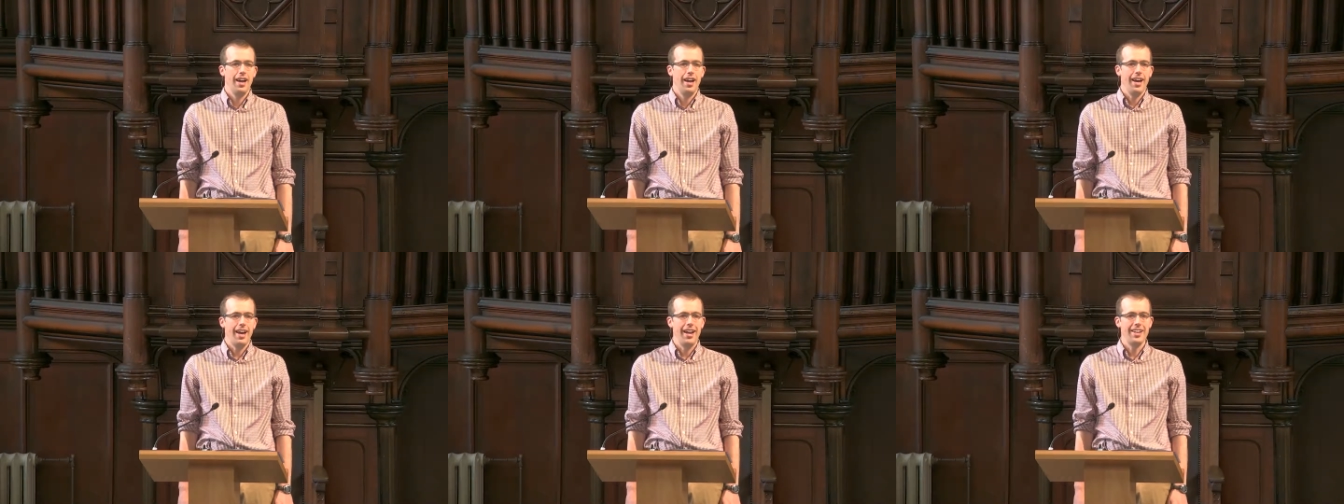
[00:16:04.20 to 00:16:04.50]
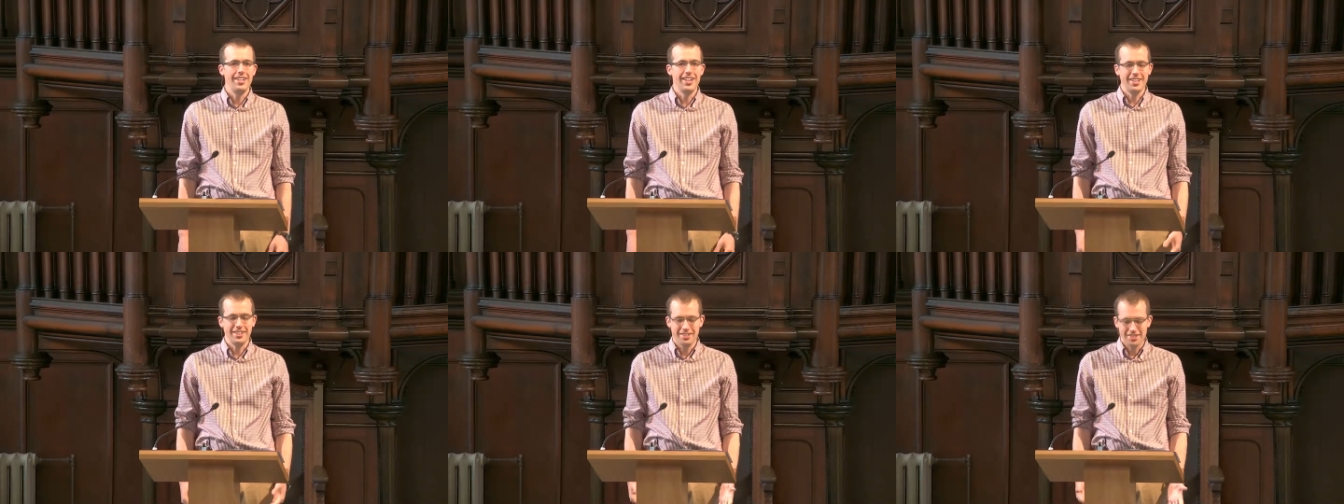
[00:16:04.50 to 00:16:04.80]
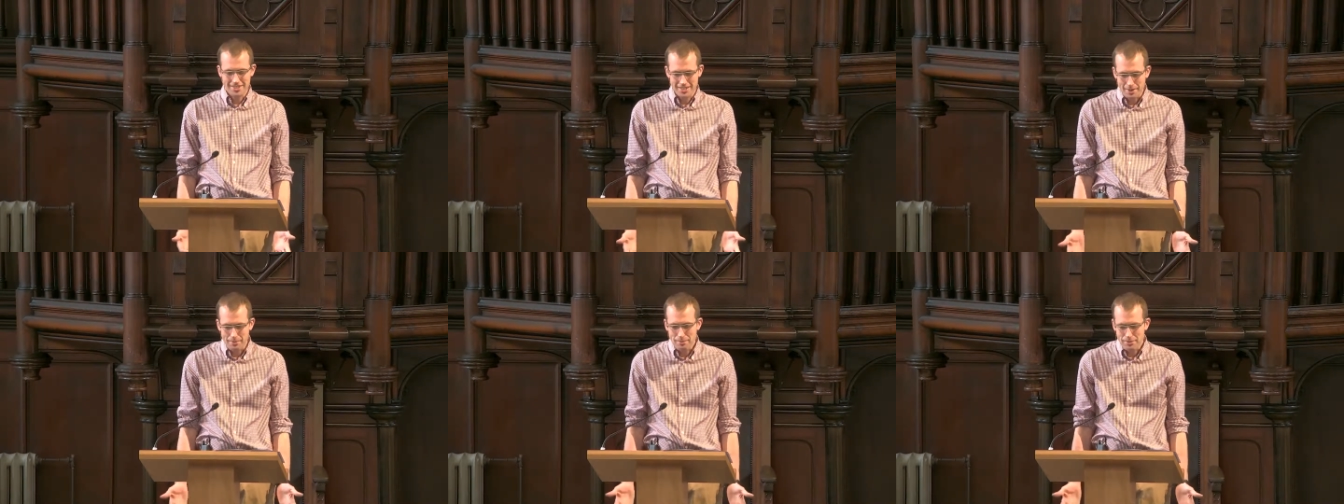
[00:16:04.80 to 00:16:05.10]
And yet at the
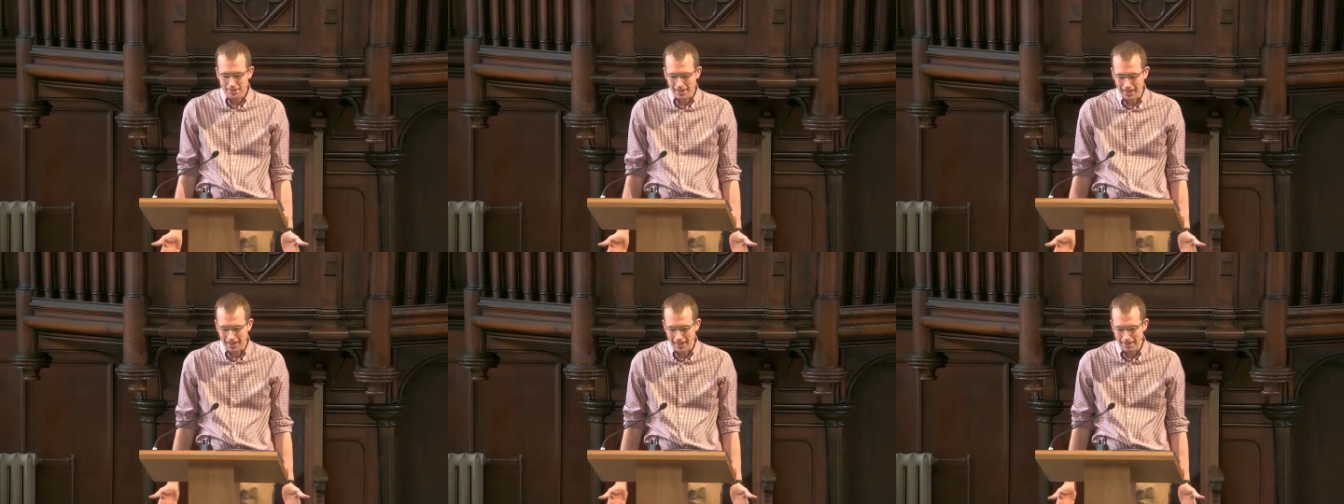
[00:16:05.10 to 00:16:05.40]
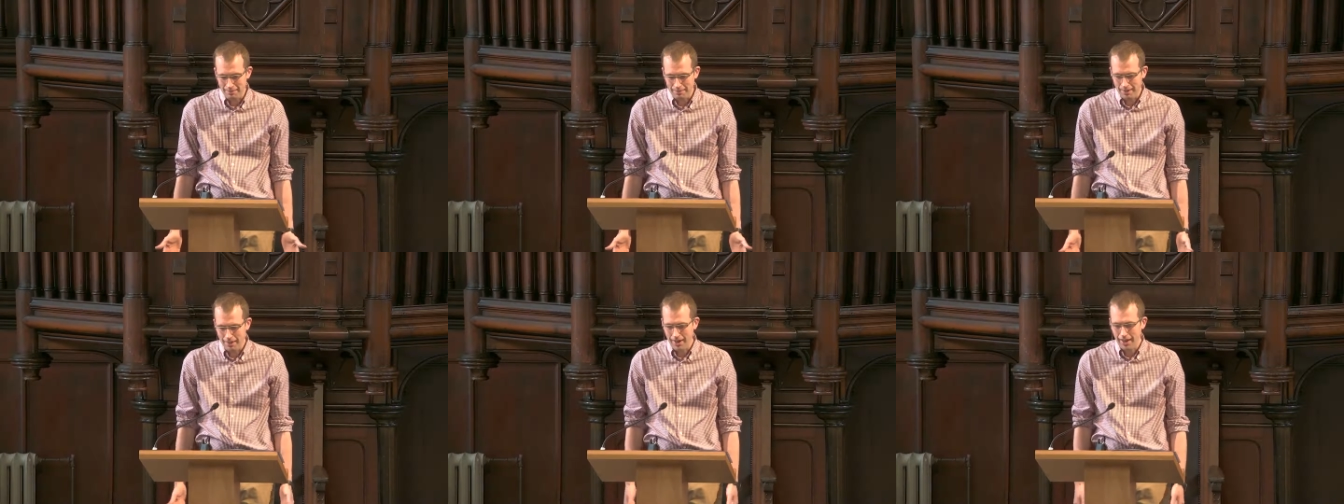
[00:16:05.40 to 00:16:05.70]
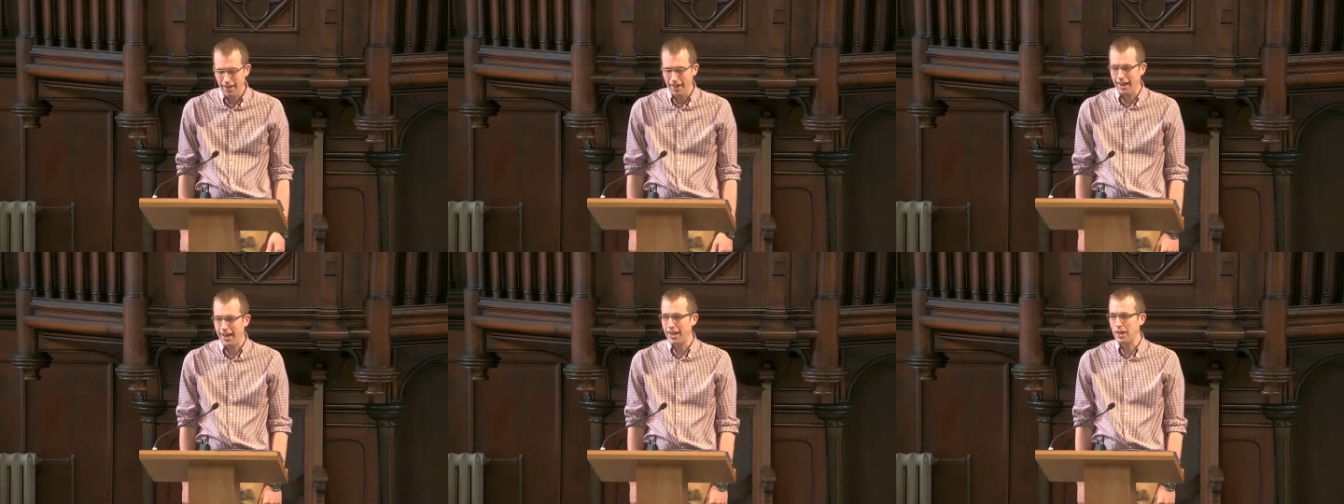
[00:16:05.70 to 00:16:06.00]
same time,
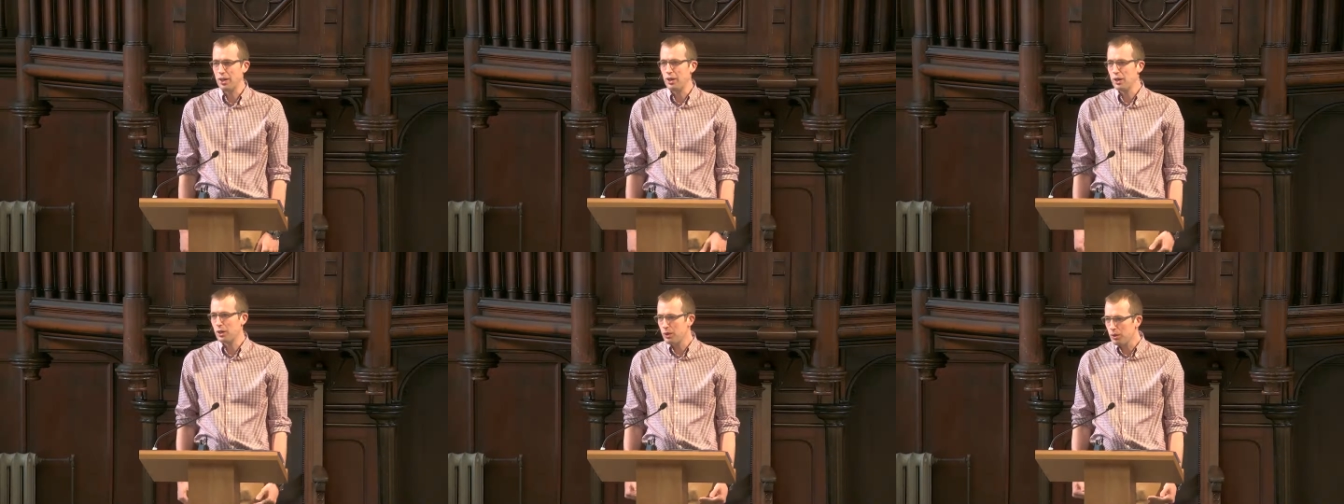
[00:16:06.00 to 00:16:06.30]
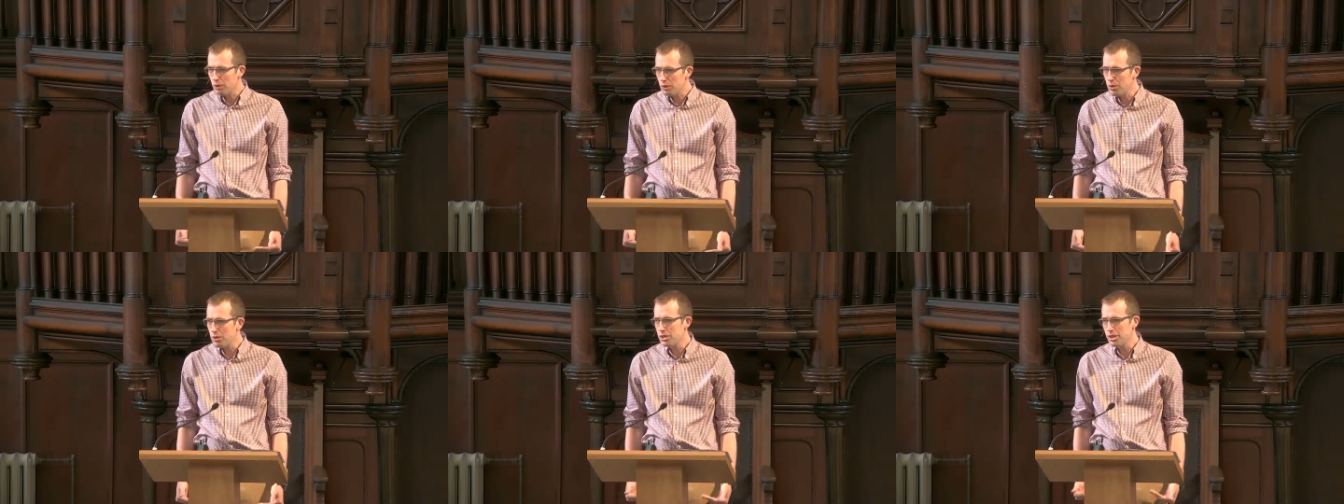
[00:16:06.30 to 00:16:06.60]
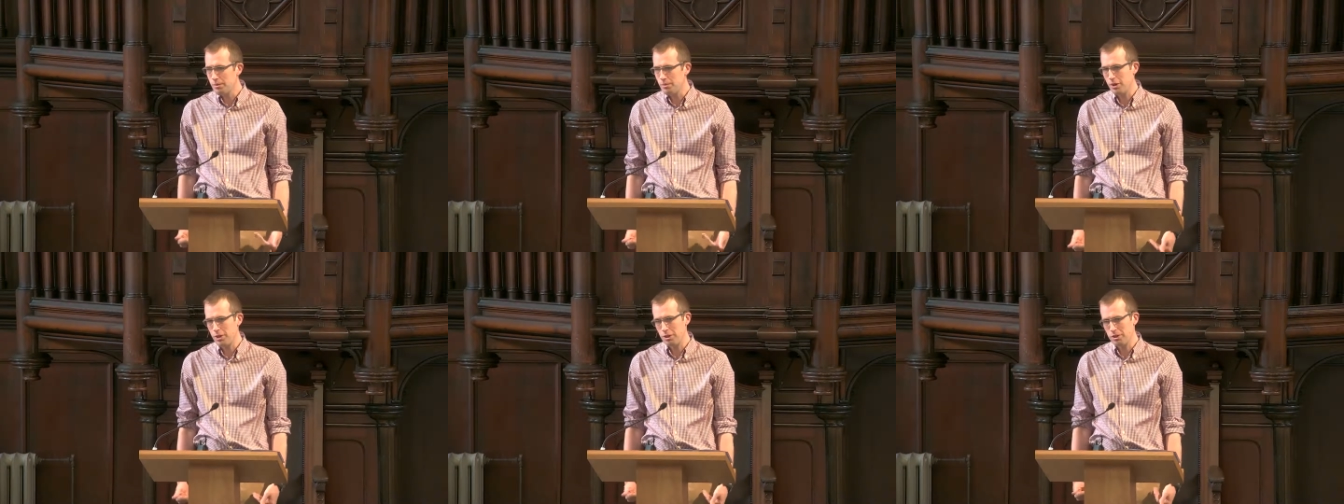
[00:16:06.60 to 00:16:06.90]
a huge
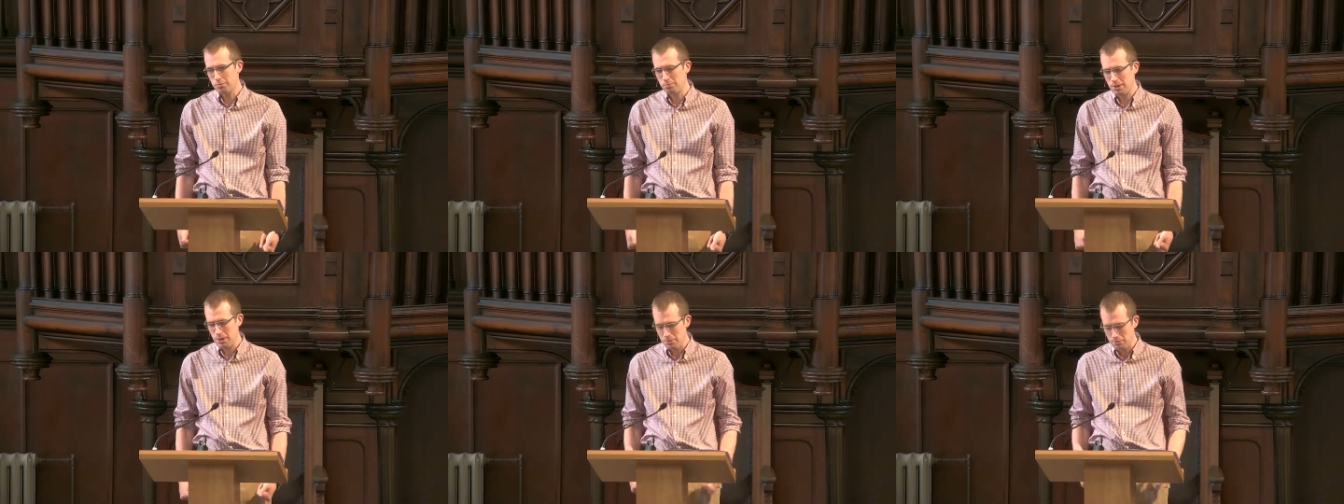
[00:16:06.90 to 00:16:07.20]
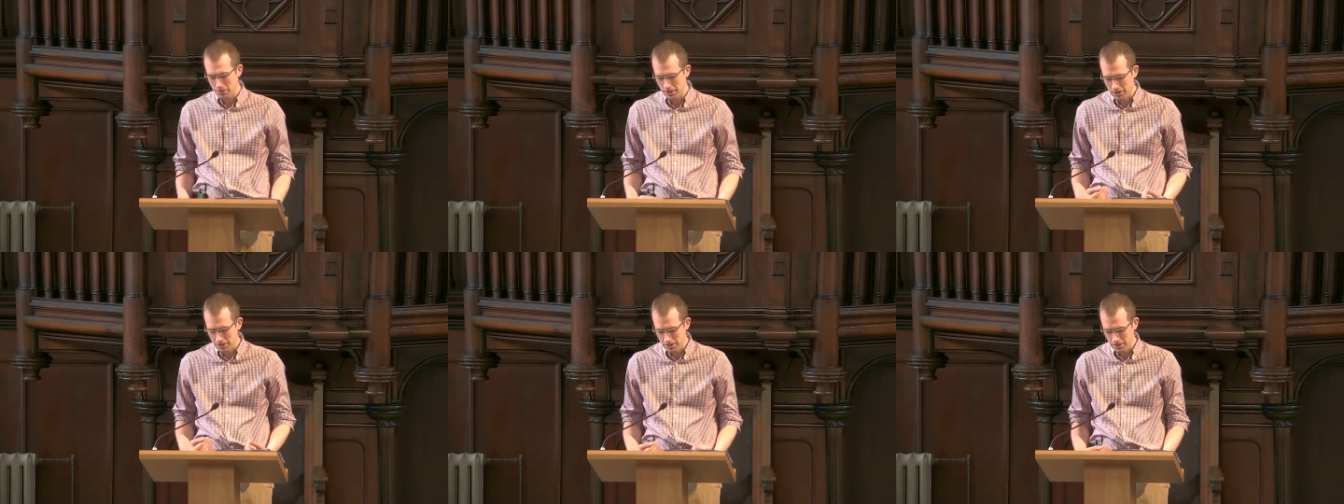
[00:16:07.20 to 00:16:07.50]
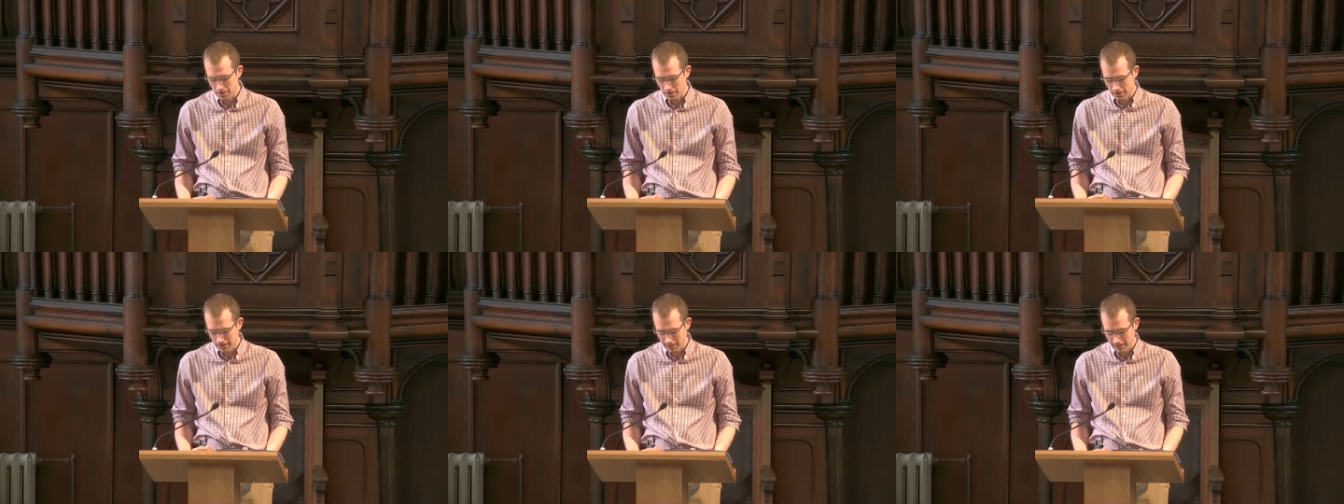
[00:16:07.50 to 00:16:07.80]
amount of people in
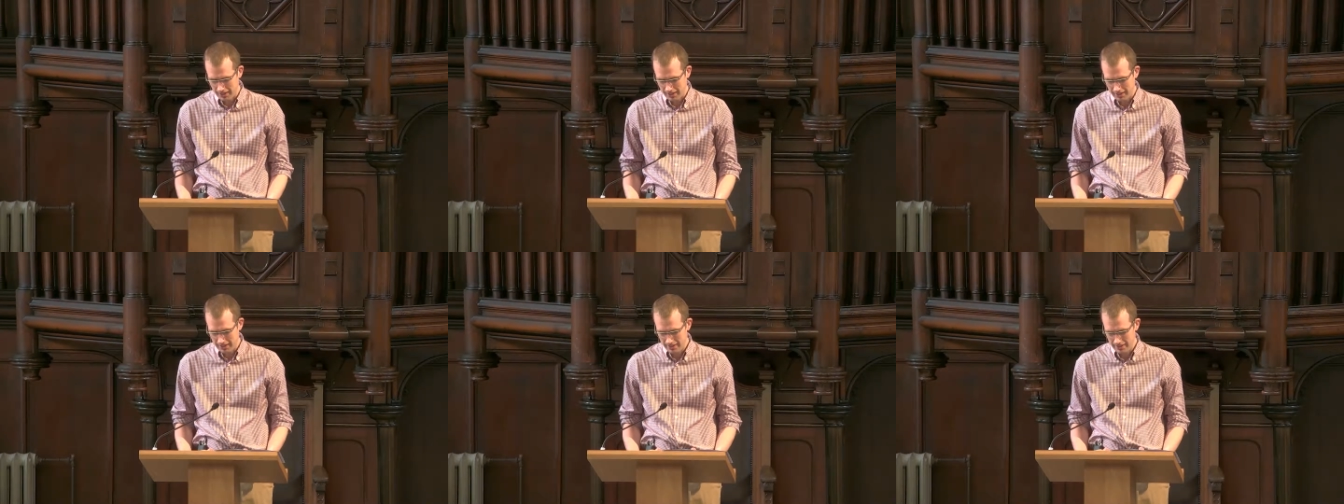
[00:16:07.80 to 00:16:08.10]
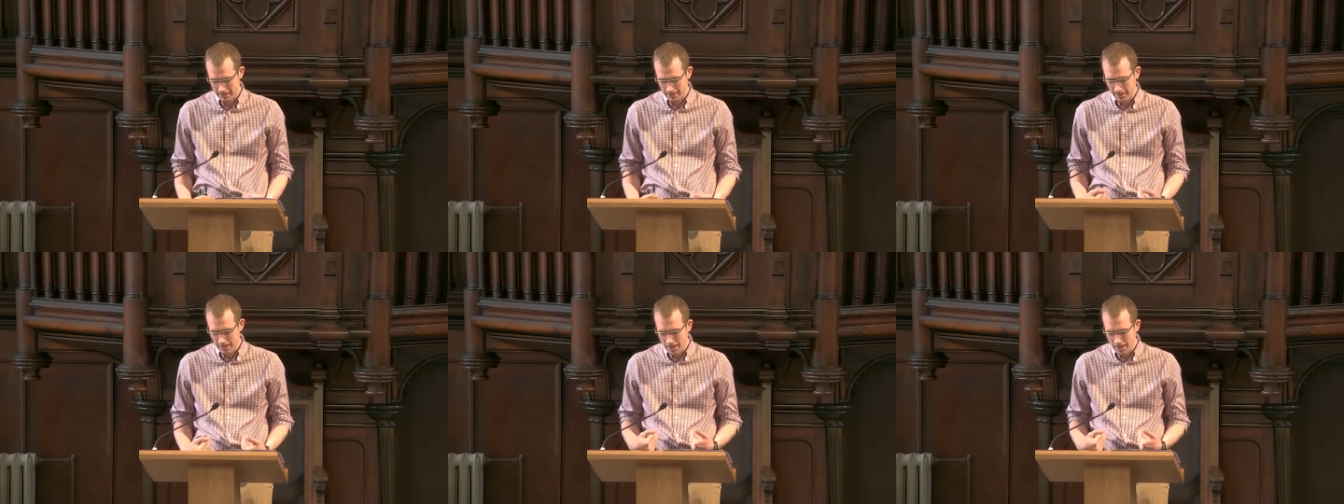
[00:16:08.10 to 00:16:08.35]
Scotland